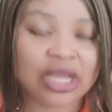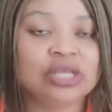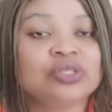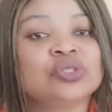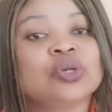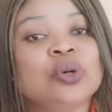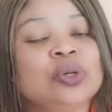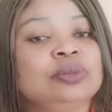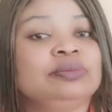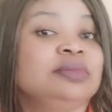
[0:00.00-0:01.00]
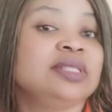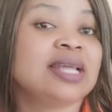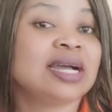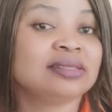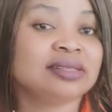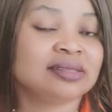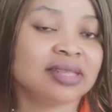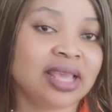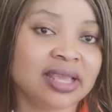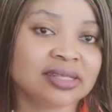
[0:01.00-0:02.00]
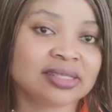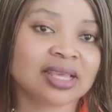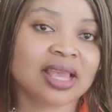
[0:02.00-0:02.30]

so that is it.